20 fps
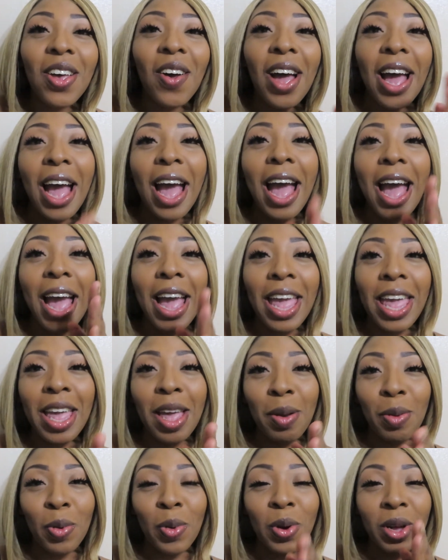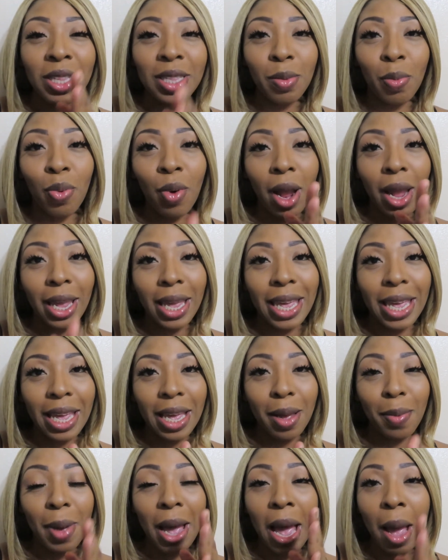So I am going to prank
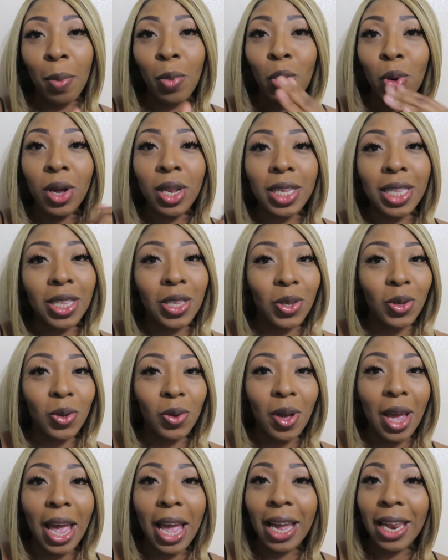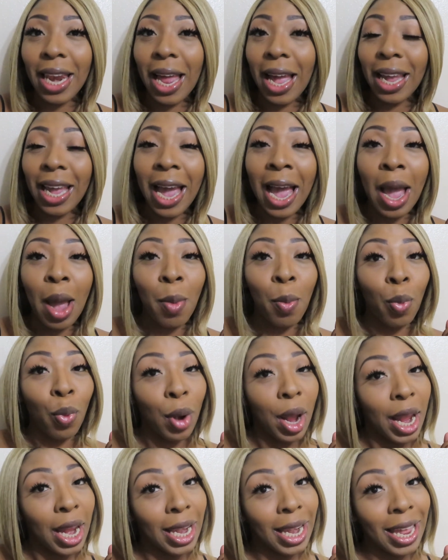him. I'm going to act like I'm
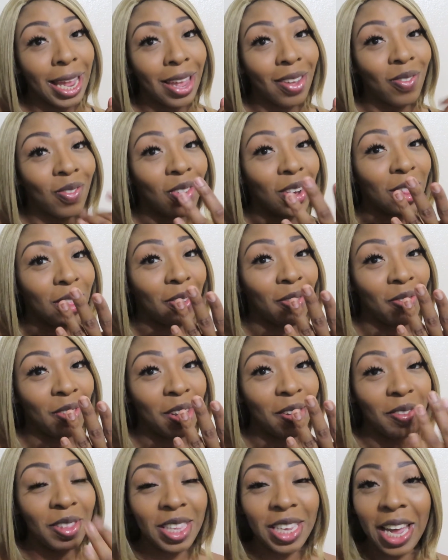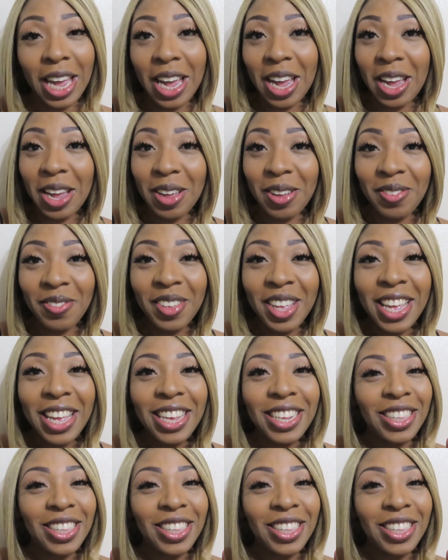pregnant for the fifth time.